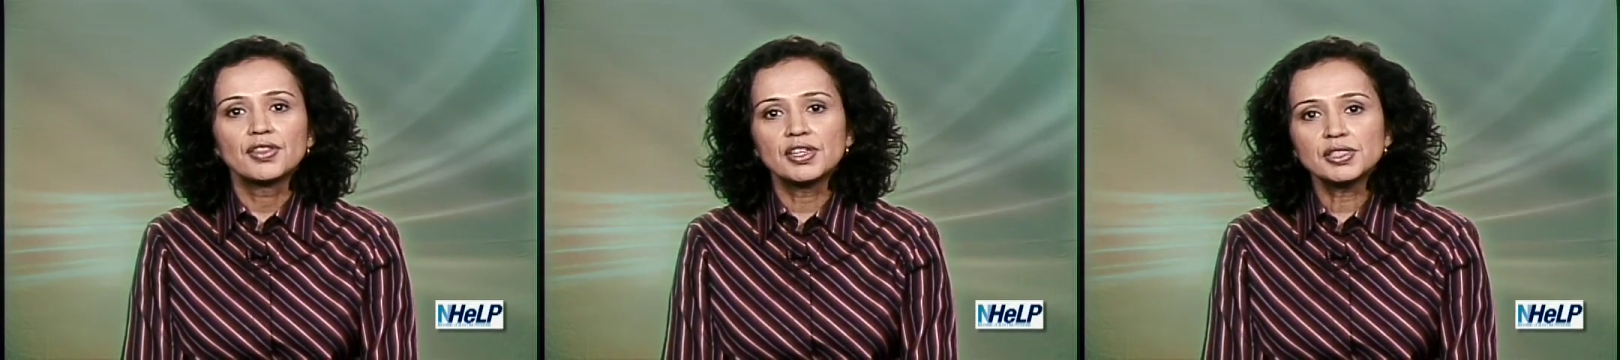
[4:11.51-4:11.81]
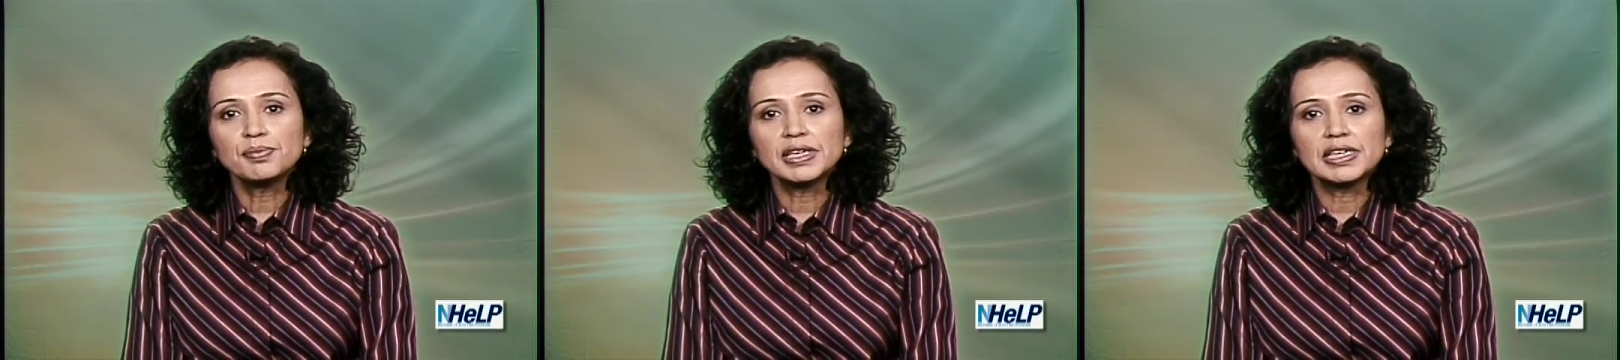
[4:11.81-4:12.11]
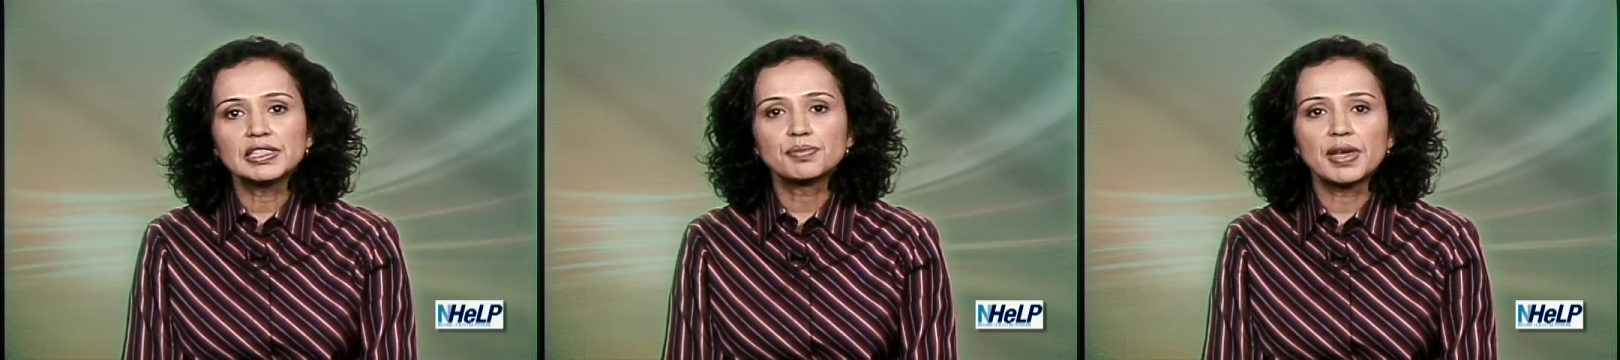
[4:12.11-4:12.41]
This
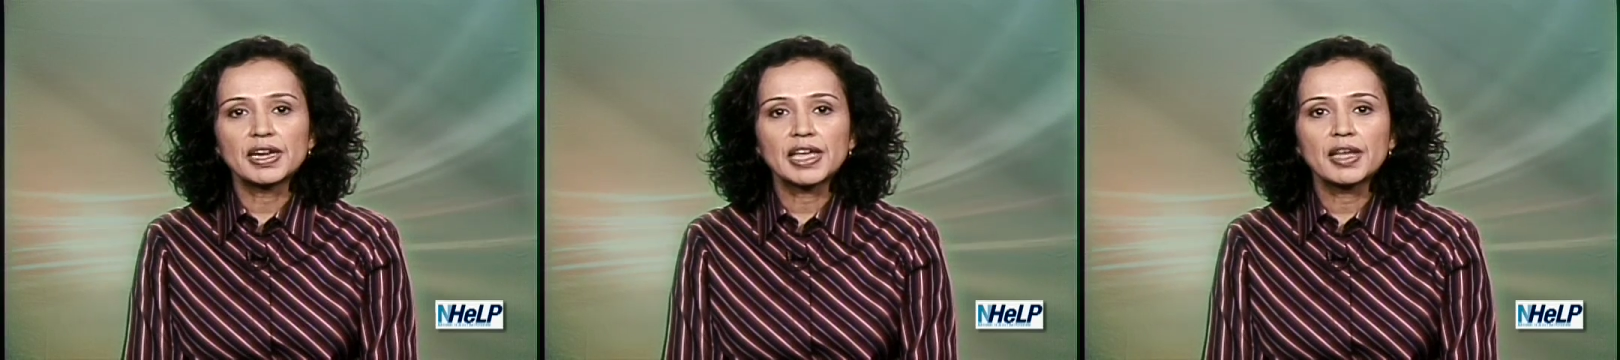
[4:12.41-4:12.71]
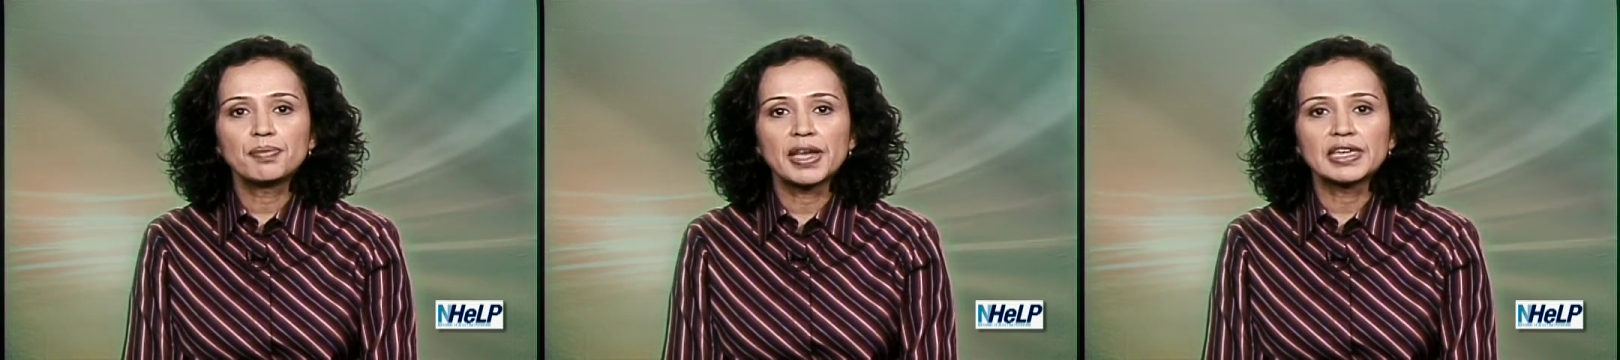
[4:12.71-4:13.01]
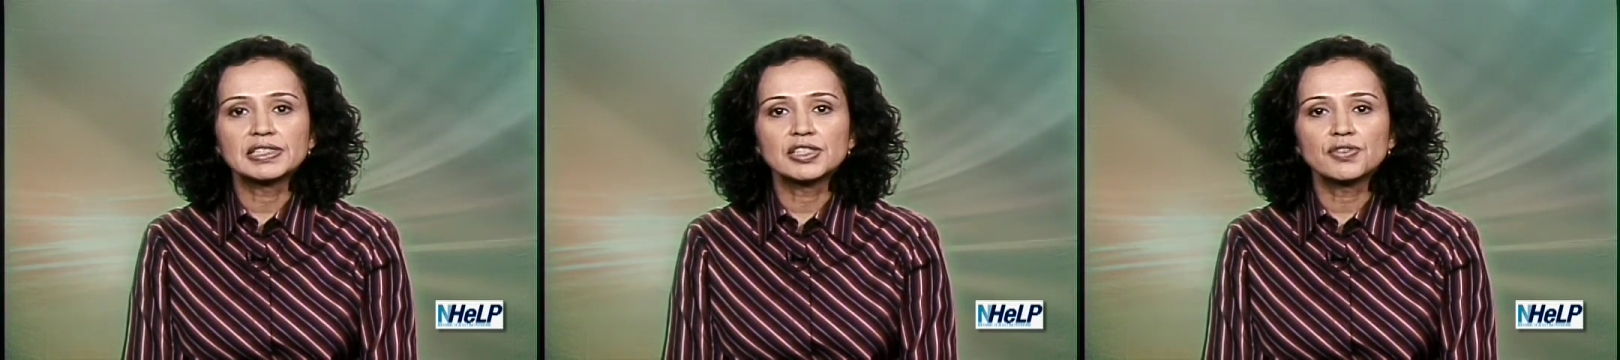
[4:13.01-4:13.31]
means Medicaid
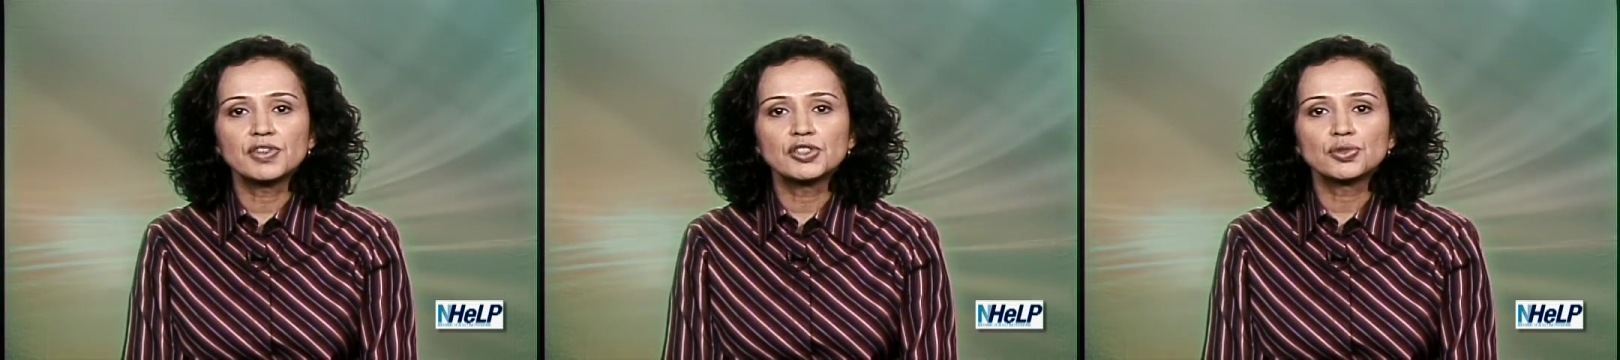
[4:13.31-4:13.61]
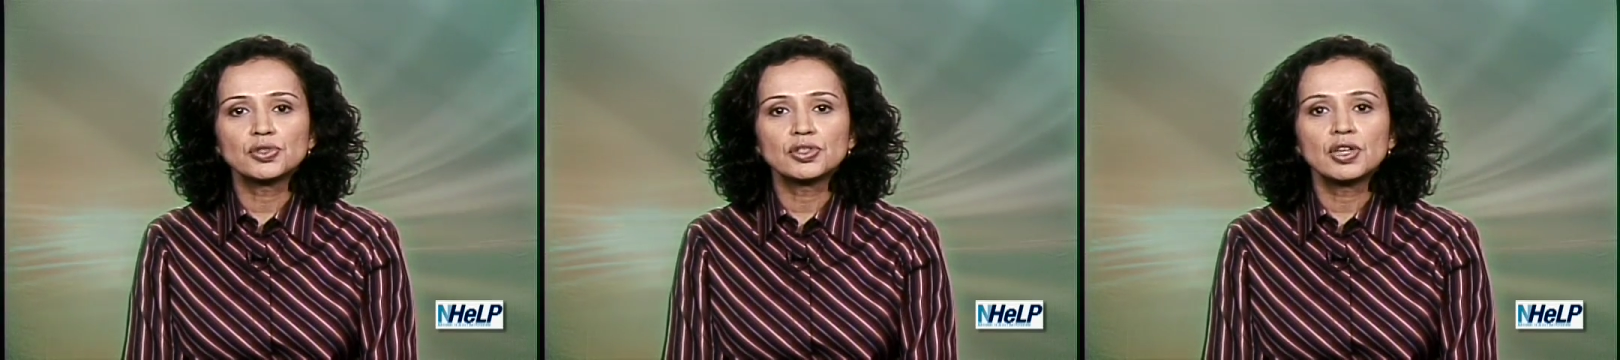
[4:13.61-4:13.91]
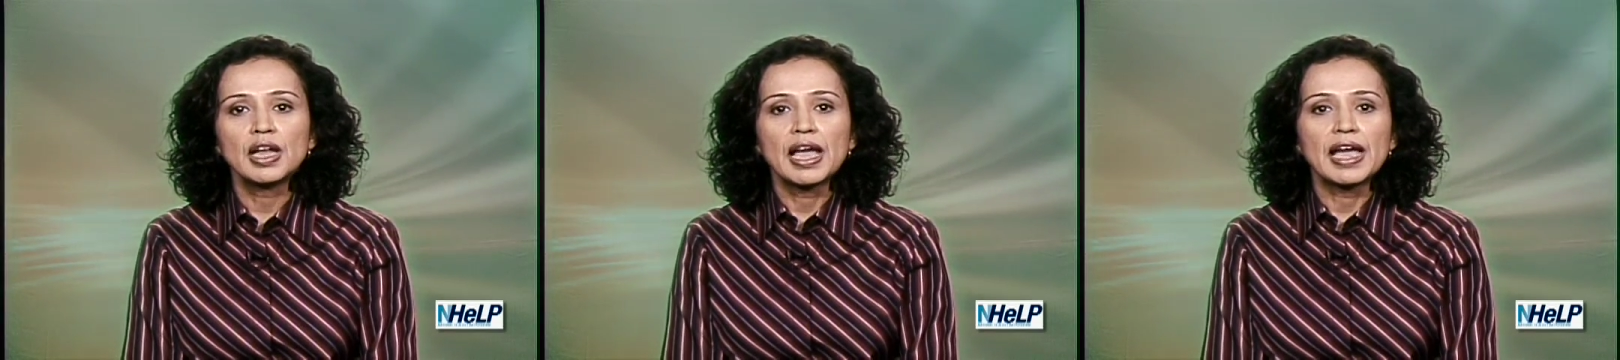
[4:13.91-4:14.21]
pays
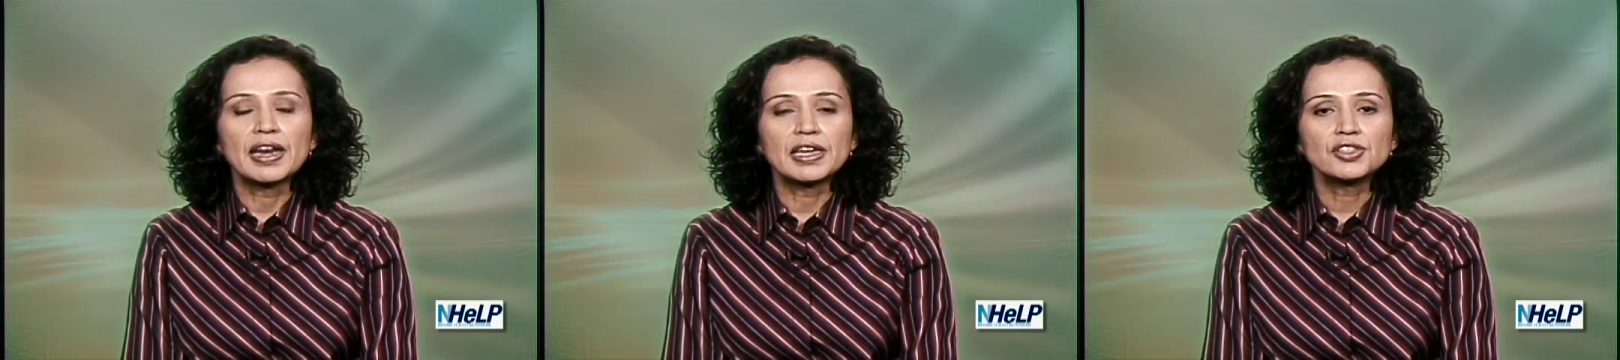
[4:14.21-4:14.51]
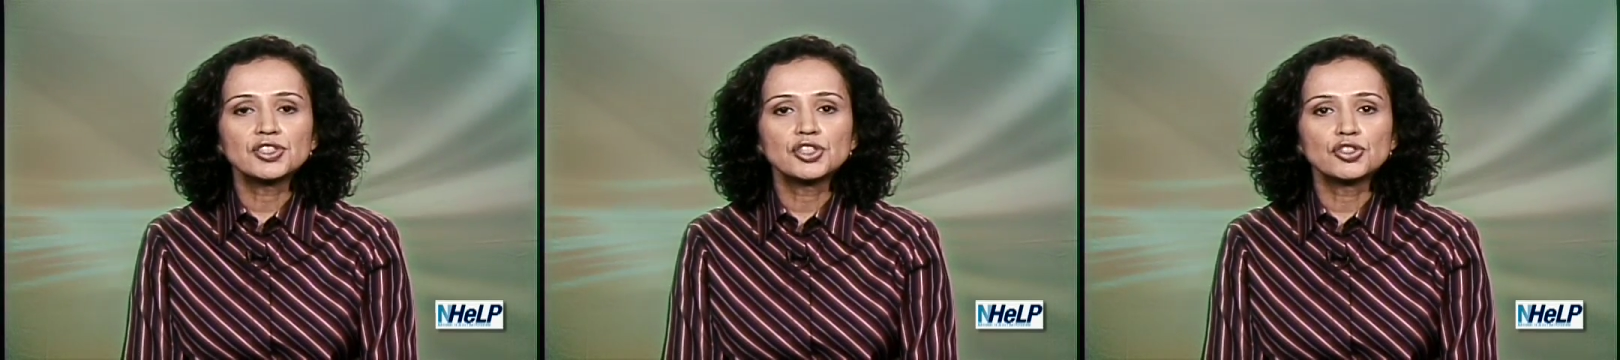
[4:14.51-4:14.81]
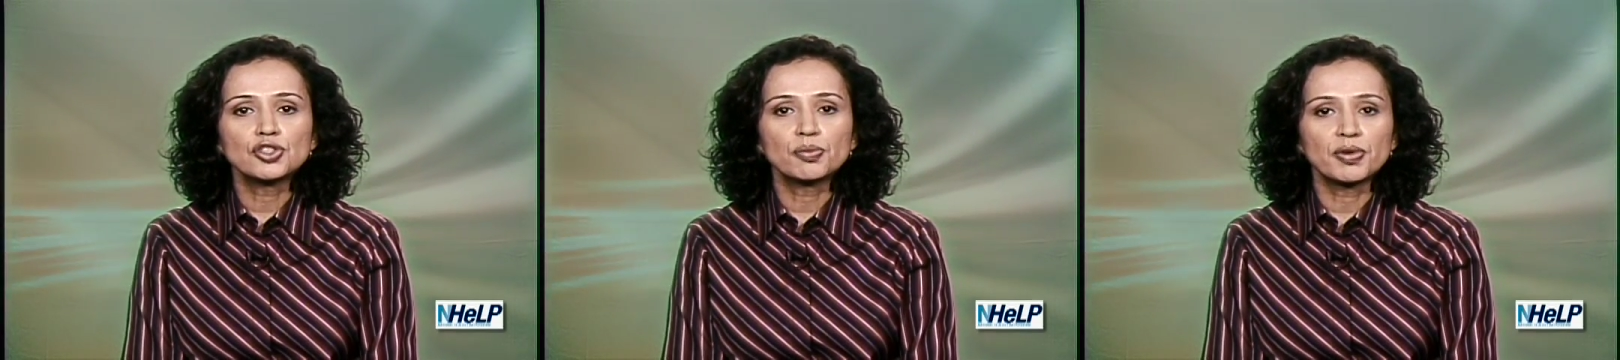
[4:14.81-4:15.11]
individual and
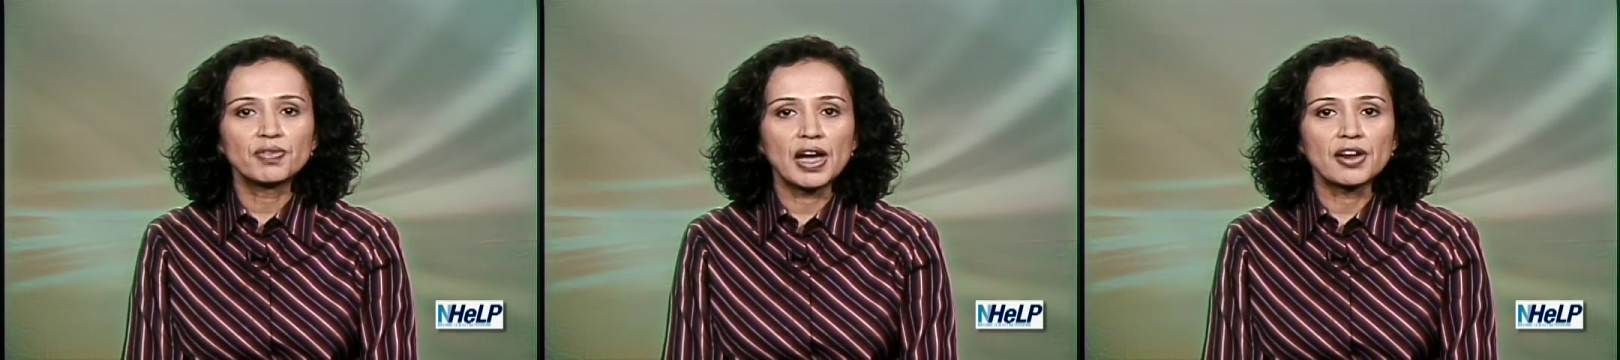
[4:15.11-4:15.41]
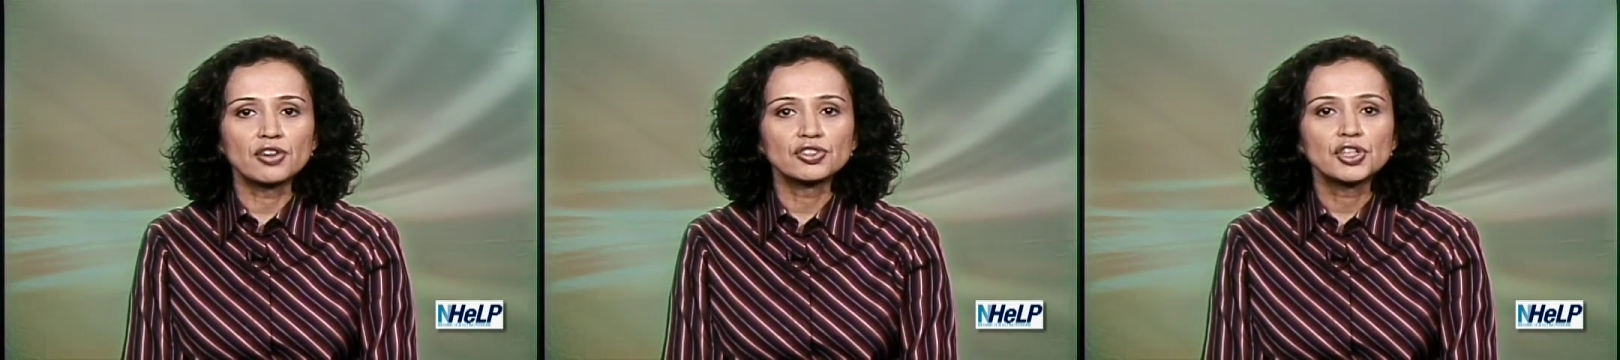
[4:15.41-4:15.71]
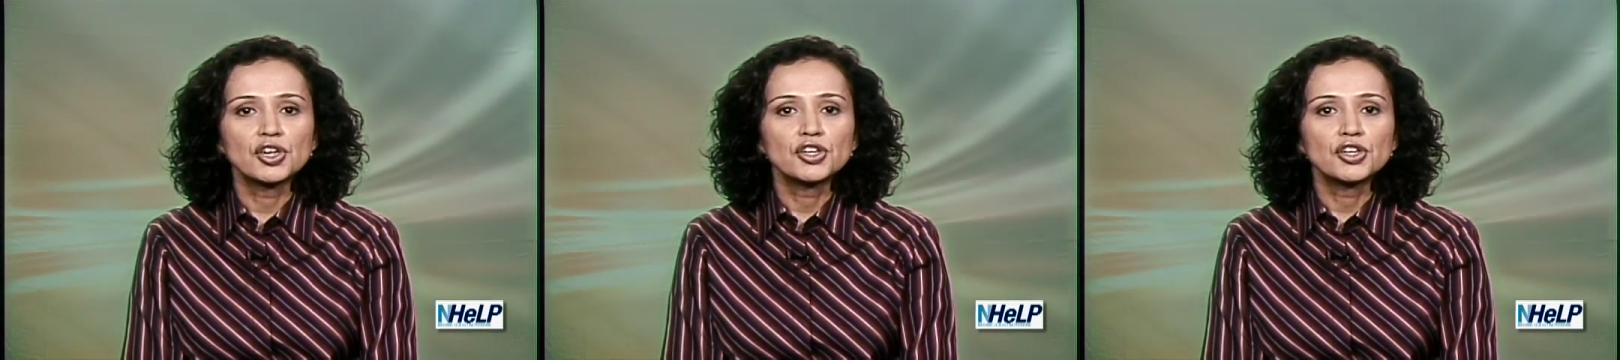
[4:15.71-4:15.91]
institutional providers,